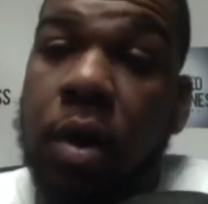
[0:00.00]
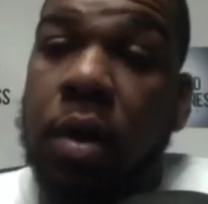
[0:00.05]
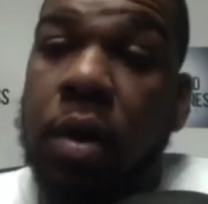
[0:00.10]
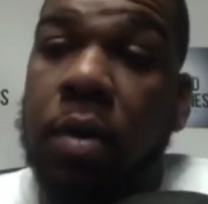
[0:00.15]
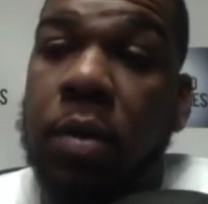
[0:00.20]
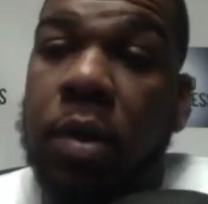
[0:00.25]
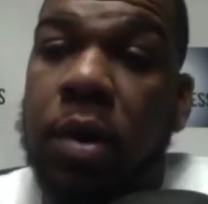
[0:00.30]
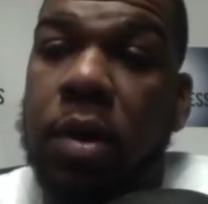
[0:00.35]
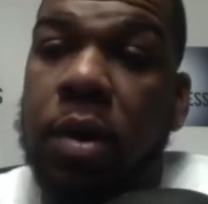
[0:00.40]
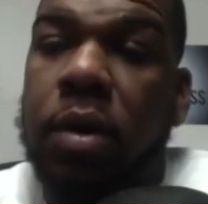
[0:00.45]

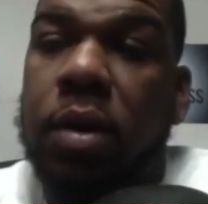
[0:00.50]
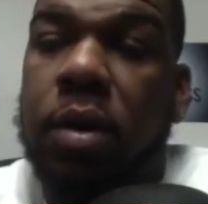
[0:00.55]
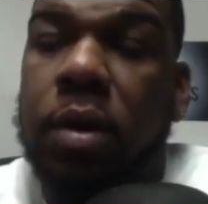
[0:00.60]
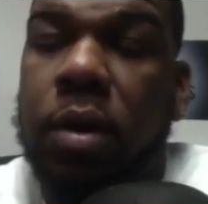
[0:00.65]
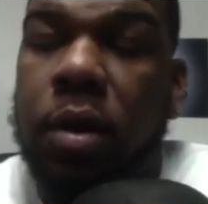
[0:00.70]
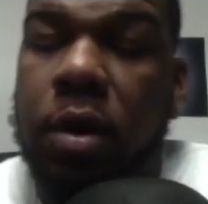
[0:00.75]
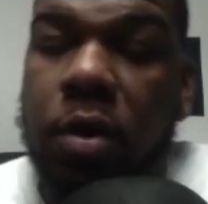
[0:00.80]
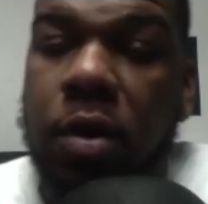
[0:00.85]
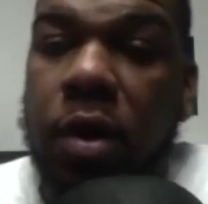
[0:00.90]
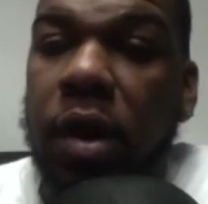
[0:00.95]
And
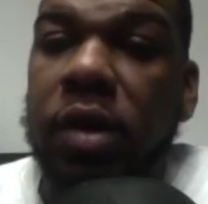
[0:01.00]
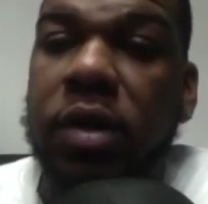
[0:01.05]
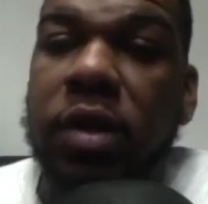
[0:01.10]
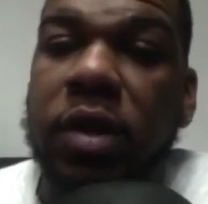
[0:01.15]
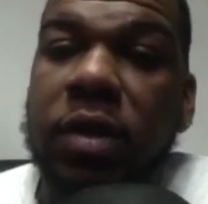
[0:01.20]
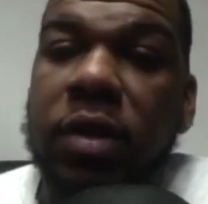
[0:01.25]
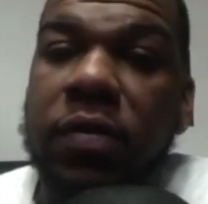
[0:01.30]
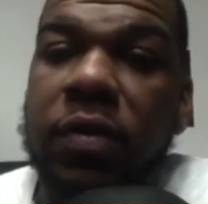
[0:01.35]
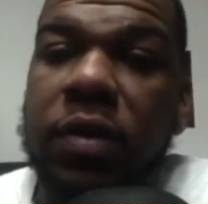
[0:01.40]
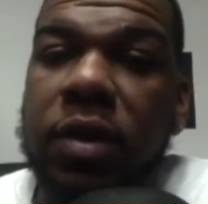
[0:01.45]
man,
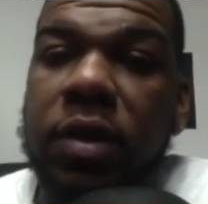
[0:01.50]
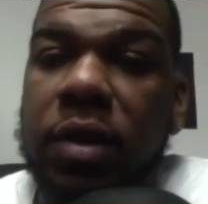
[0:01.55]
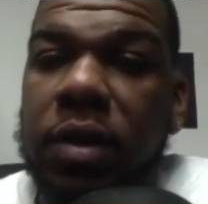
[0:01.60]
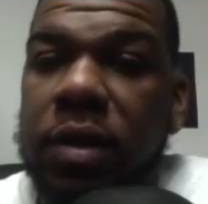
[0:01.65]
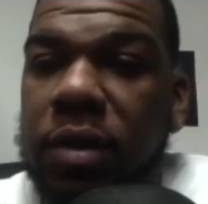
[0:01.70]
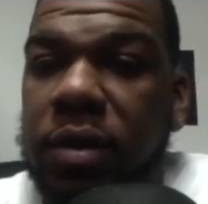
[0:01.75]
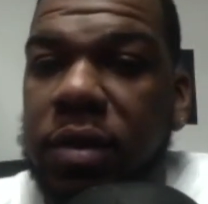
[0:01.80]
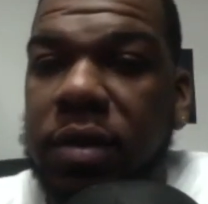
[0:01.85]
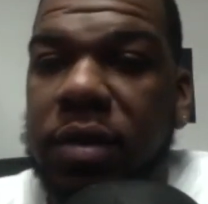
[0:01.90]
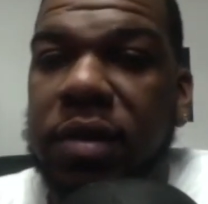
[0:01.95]

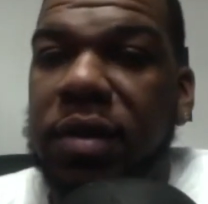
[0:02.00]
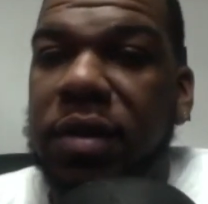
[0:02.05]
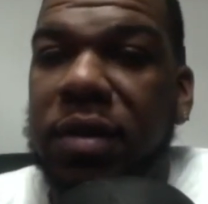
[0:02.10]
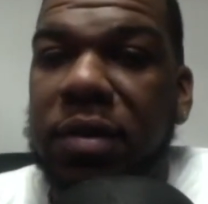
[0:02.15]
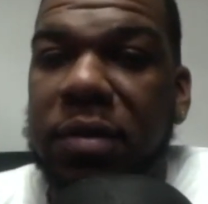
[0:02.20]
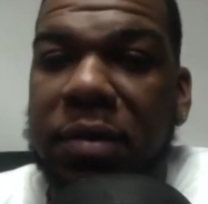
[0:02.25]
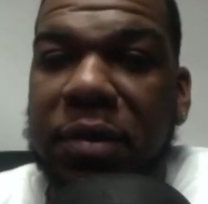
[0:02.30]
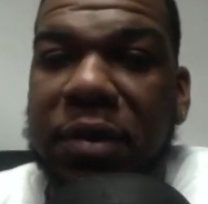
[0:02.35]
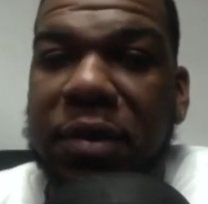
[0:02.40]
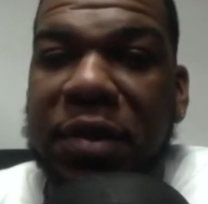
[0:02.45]
creativity is
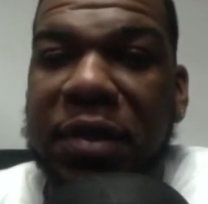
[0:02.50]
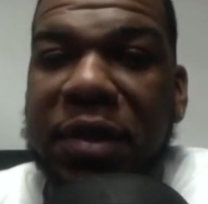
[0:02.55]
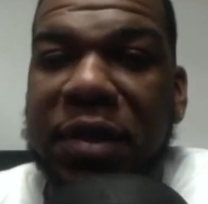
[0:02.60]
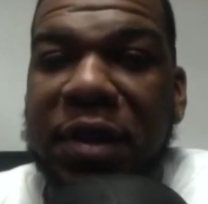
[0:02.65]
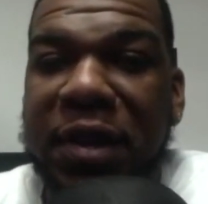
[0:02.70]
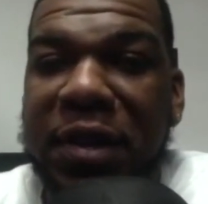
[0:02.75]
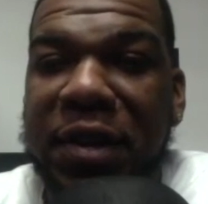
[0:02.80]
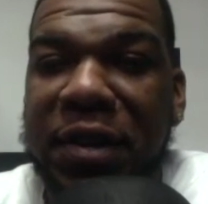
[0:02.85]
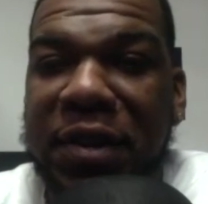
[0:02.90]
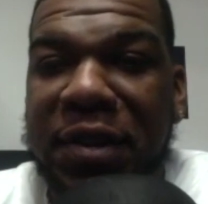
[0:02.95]
the
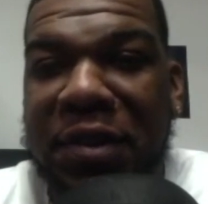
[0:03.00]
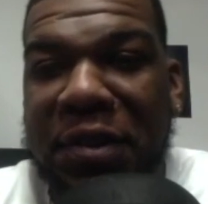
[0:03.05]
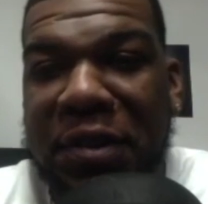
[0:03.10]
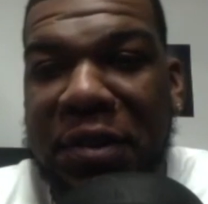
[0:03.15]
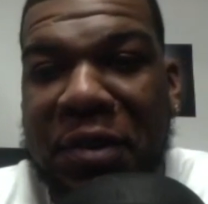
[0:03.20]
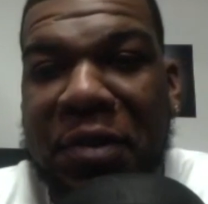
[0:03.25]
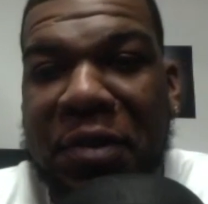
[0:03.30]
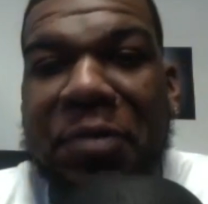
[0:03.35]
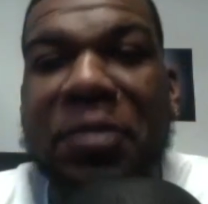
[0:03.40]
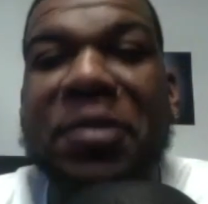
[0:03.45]

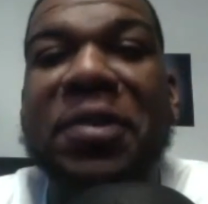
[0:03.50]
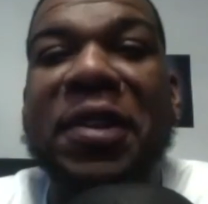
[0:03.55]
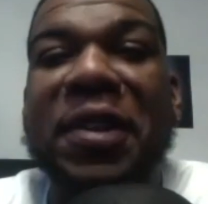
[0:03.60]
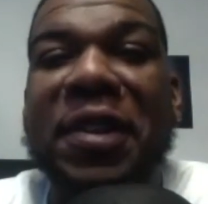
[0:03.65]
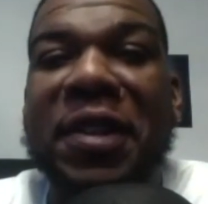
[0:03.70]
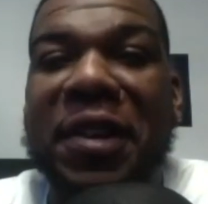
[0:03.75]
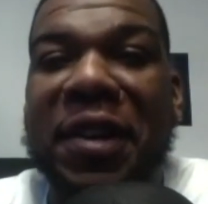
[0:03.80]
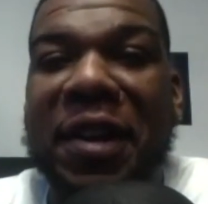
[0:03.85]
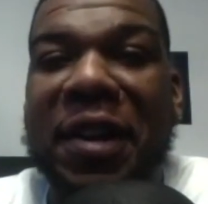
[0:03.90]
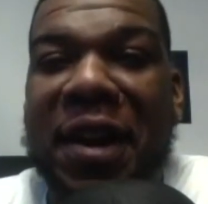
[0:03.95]
thing
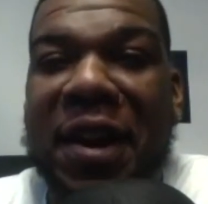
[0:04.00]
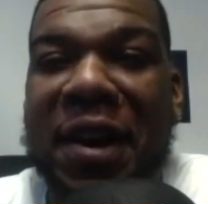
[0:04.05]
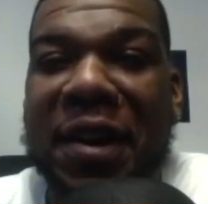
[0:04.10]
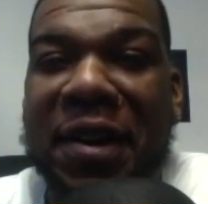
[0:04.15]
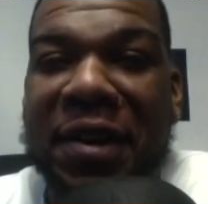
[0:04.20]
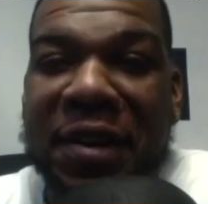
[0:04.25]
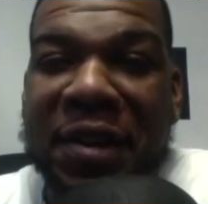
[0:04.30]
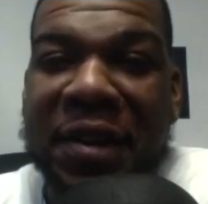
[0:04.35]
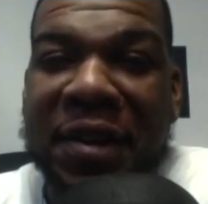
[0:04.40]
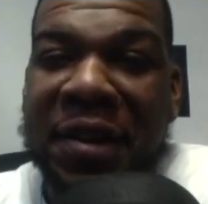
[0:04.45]
Dylan
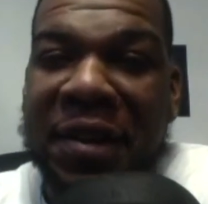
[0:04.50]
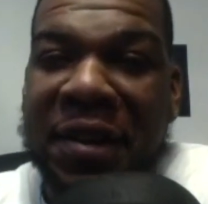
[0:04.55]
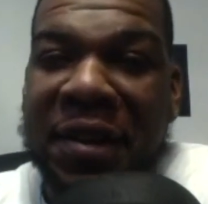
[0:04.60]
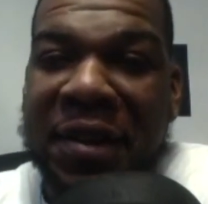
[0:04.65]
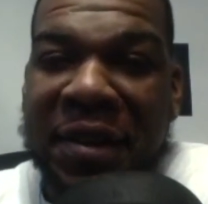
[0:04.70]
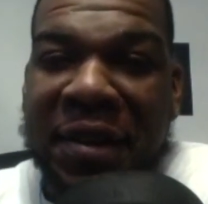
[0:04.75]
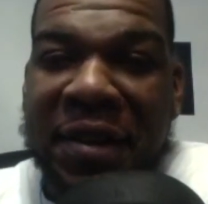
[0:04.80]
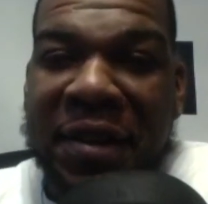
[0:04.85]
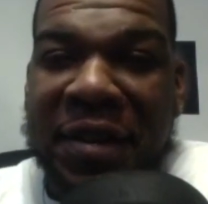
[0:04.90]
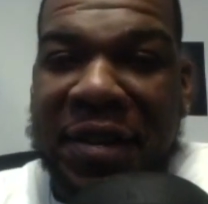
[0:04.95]
got.
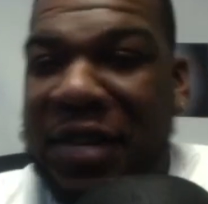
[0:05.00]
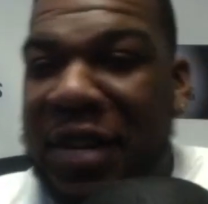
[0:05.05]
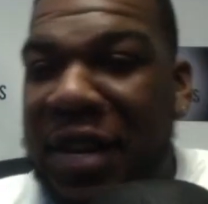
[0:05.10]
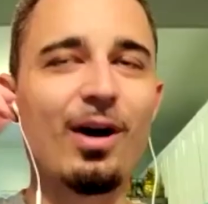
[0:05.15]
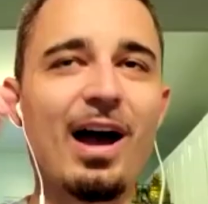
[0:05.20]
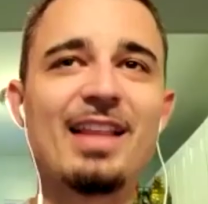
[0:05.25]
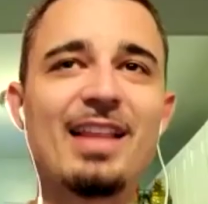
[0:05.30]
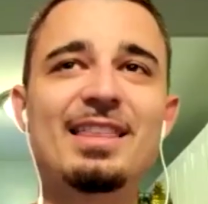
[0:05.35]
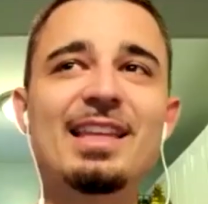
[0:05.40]
Jason